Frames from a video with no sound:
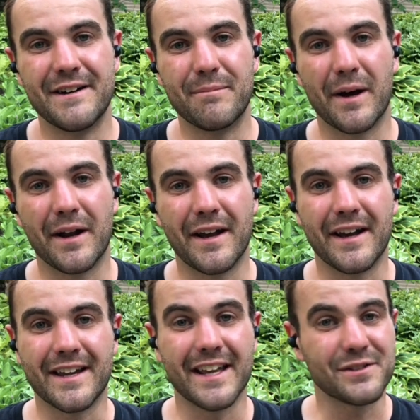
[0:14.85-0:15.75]
But
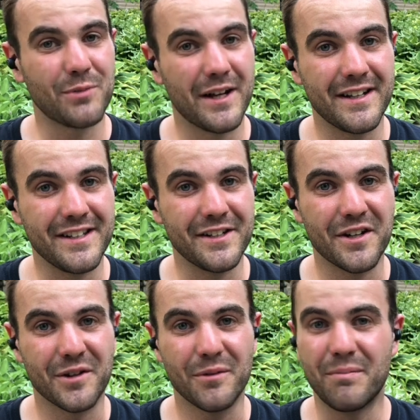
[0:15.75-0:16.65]
guess what? You
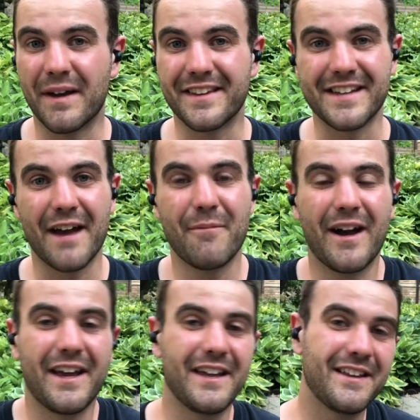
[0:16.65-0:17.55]
know, by the time
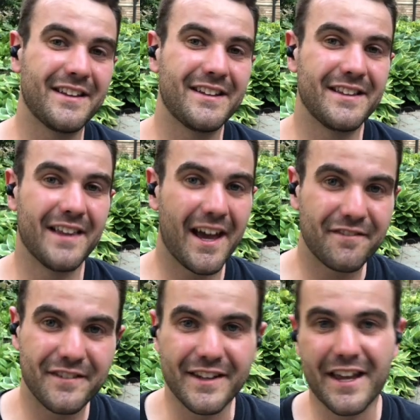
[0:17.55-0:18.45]
I
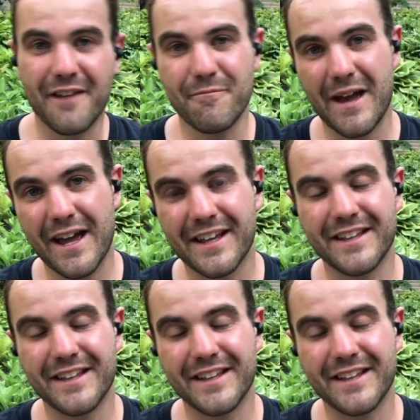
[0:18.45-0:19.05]
left and came back,